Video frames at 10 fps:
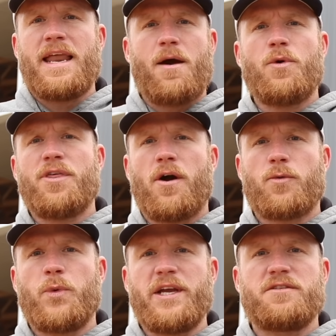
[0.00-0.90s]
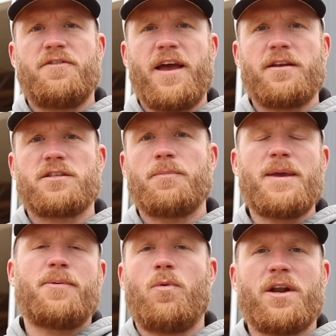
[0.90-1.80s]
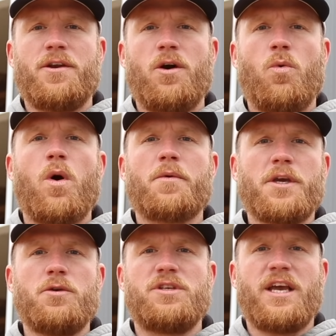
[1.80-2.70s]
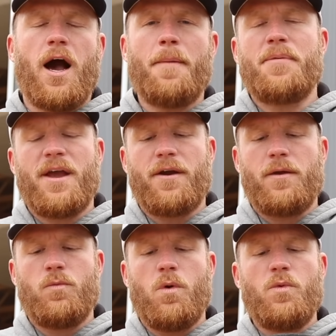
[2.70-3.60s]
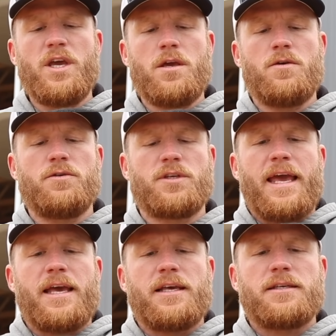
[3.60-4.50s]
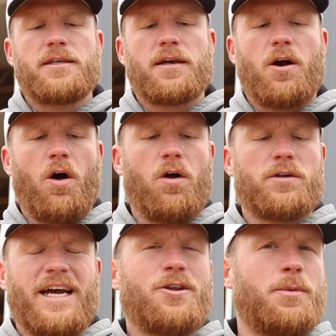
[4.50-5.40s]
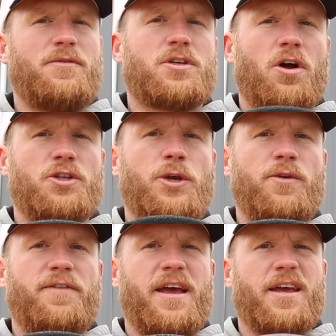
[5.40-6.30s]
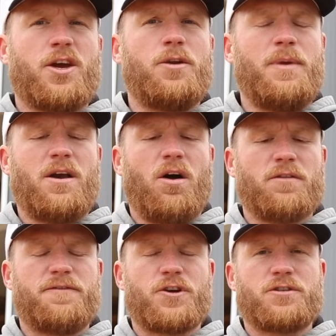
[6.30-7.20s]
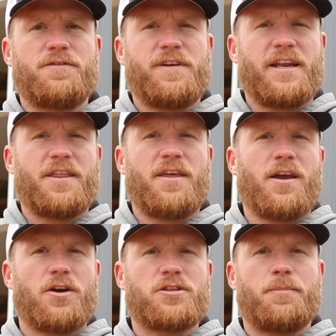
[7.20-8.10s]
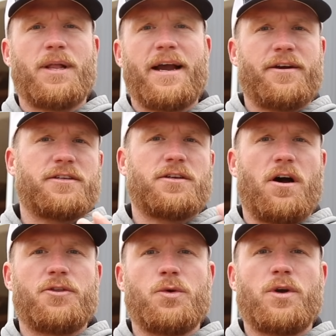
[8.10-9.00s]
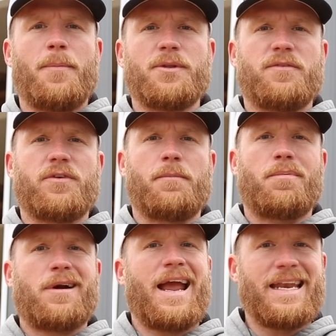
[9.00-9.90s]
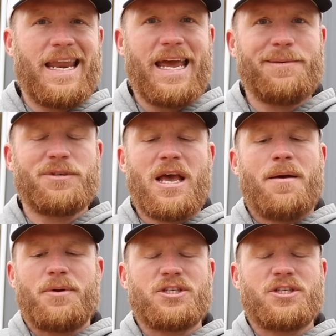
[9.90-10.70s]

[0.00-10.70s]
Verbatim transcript: Now with our ridge vent, some people want to know what we're using up there, and what we use is called, I do believe it's called Univent. It could be called Versa Vent. I think our supplier has gone through a couple different brand names, but